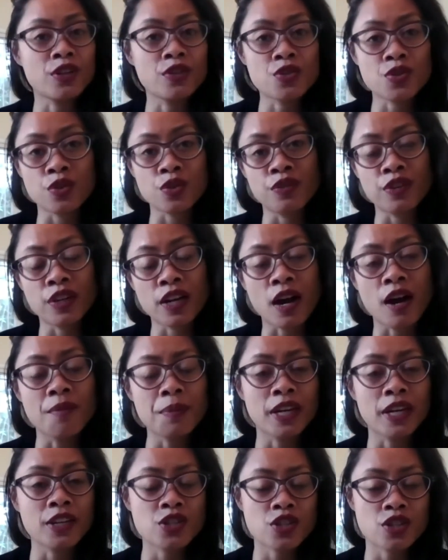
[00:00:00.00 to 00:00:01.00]
Sort of a
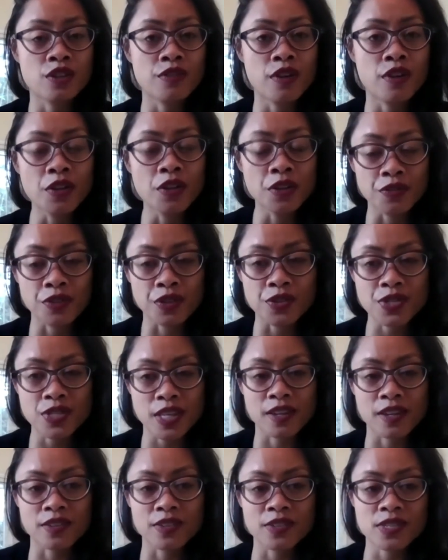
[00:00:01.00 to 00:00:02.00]
combination of all of those
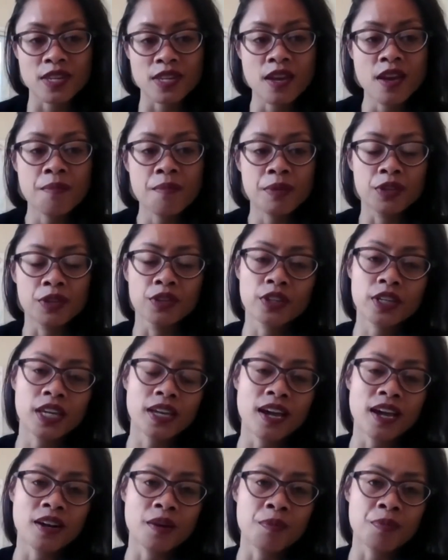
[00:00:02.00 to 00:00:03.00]
things, but
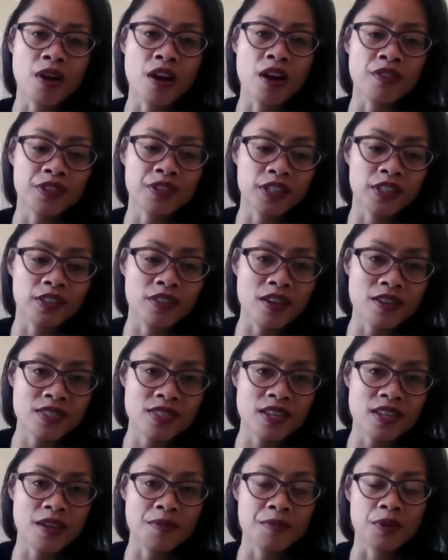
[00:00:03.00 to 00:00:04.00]
looking at a profit and
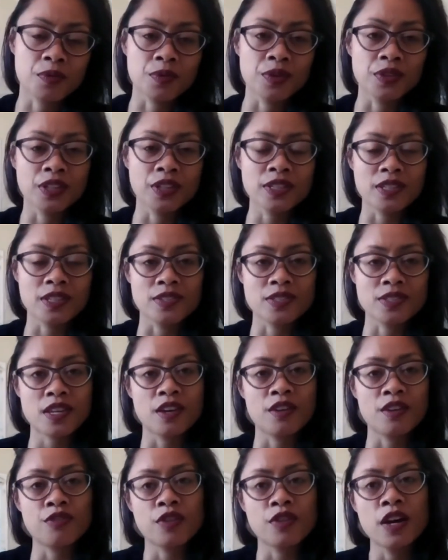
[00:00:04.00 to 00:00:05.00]
loss statement really does
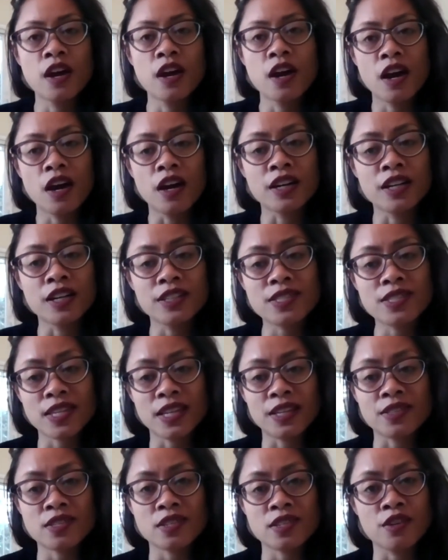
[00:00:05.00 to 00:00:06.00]
give a good
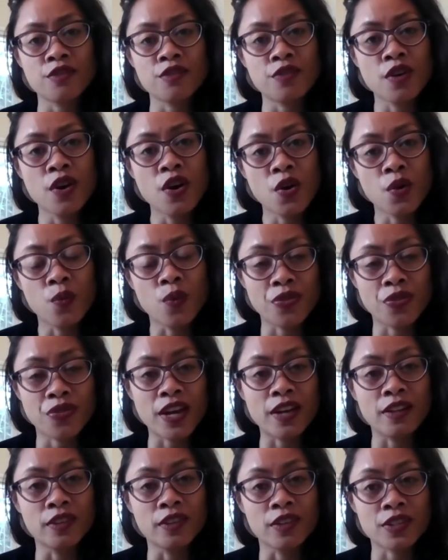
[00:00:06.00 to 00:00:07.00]
sense of what
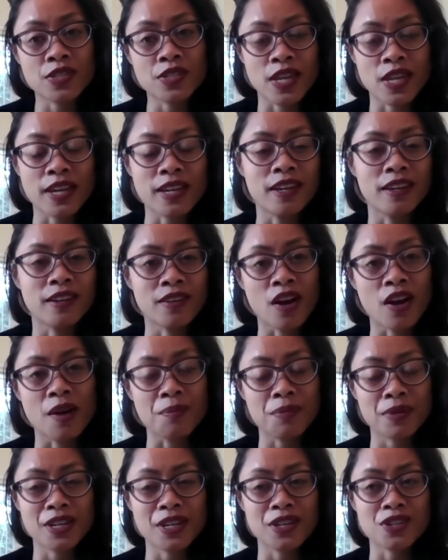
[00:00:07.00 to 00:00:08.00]
that looks like in
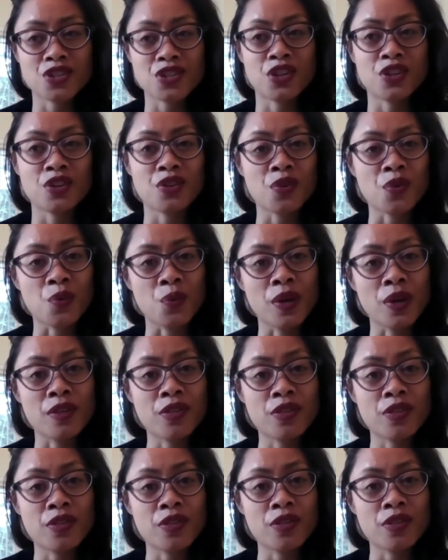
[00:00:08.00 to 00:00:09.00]
combination
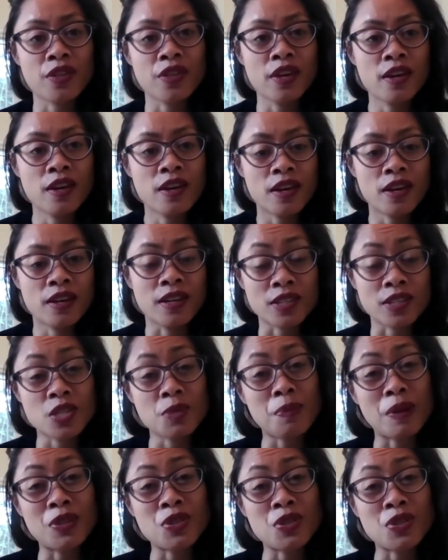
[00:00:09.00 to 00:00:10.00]
with an
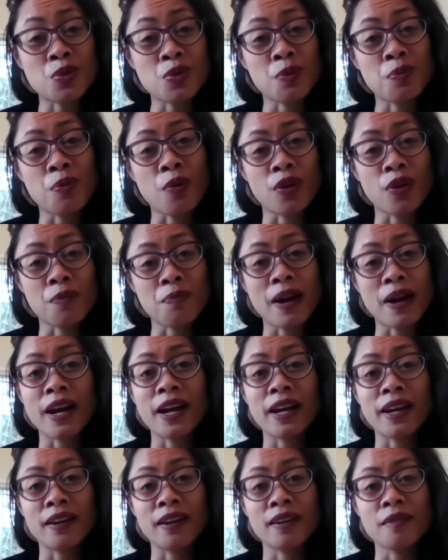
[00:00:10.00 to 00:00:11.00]
expense report
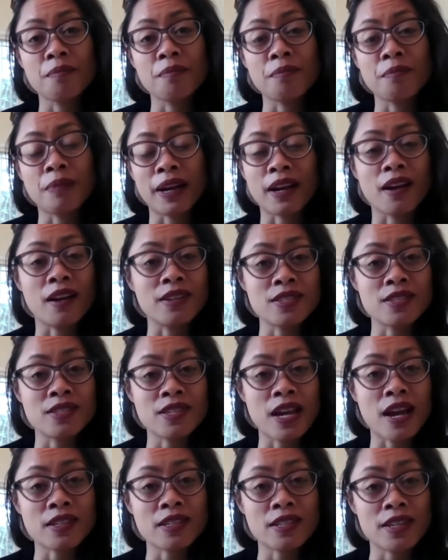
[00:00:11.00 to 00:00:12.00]
by
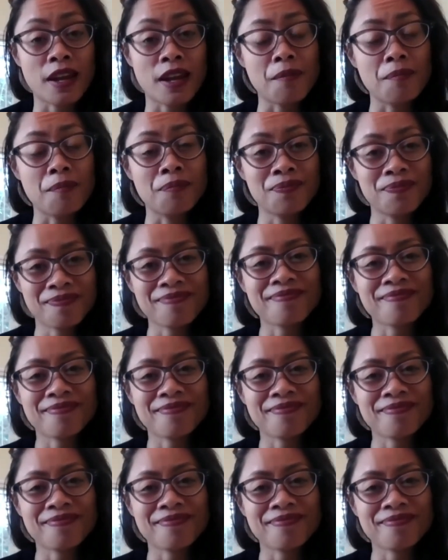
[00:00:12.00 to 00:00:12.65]
contact name.